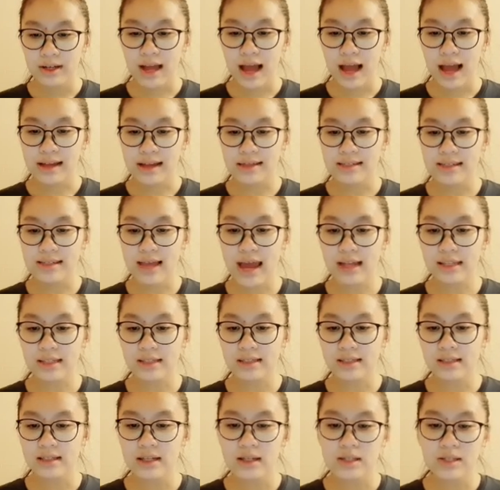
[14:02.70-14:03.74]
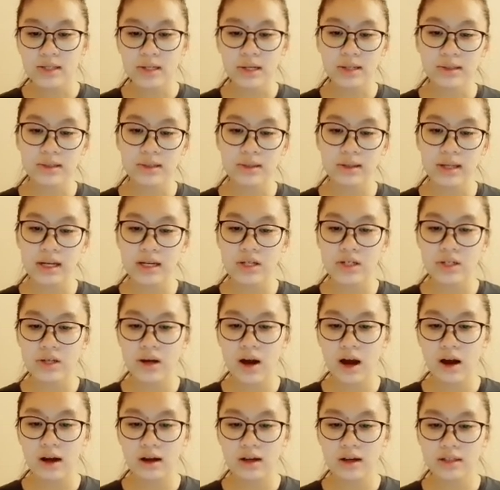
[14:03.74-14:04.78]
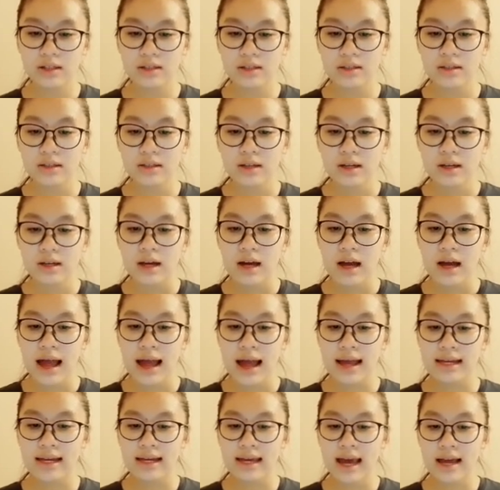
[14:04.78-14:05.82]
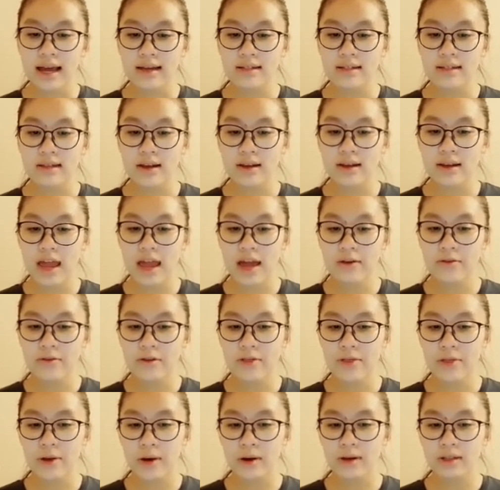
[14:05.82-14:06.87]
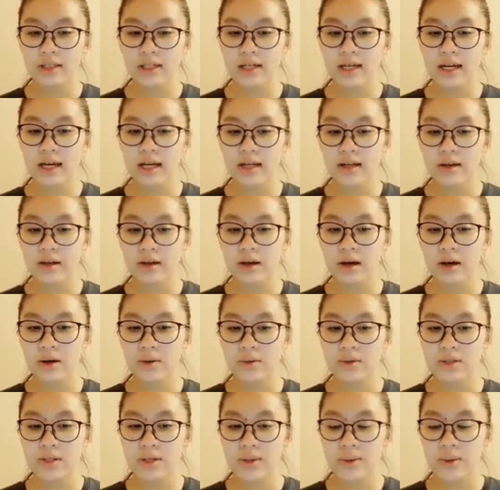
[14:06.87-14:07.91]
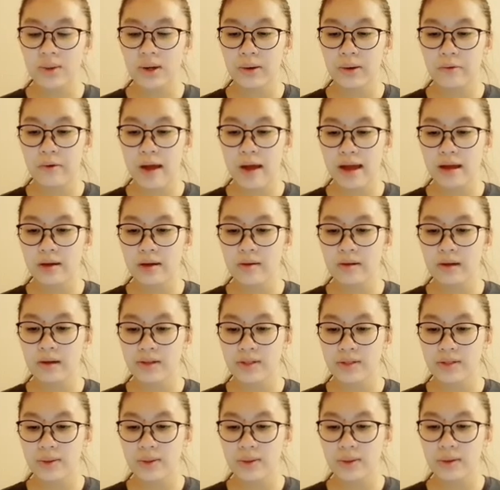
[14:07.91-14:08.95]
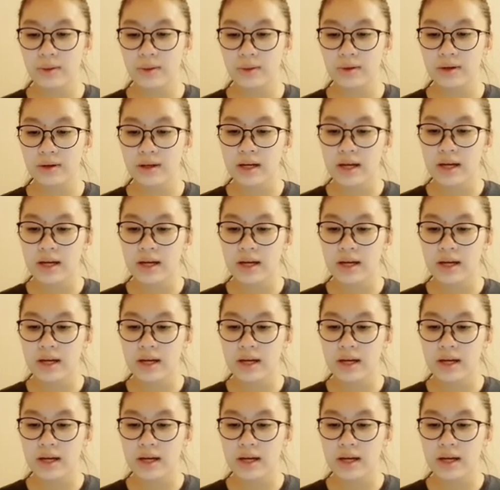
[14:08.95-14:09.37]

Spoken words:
I said, totally shocked. I guess I never thought he'd go to a regular school.